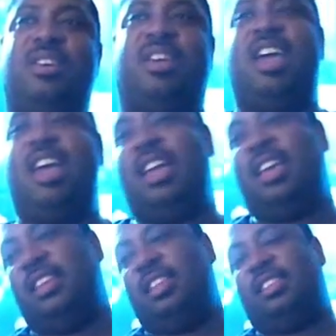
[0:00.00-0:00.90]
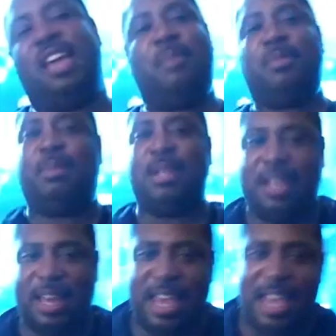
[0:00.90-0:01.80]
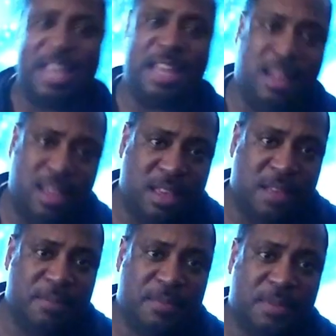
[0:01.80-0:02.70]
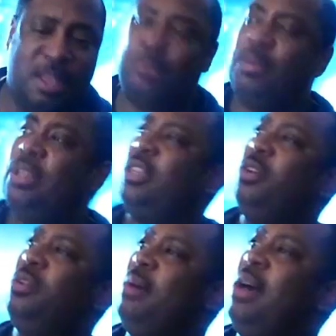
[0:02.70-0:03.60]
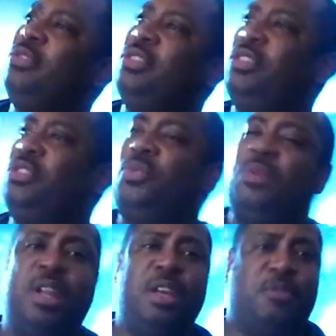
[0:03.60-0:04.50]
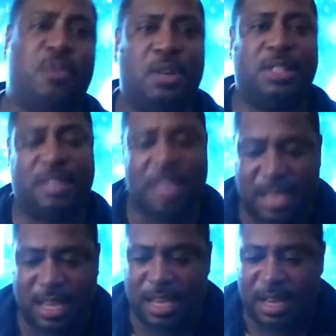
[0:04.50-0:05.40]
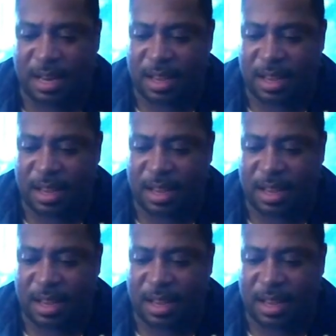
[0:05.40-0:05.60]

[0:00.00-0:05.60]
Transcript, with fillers: Okay, this game has been delayed. It's been talked about since 2014.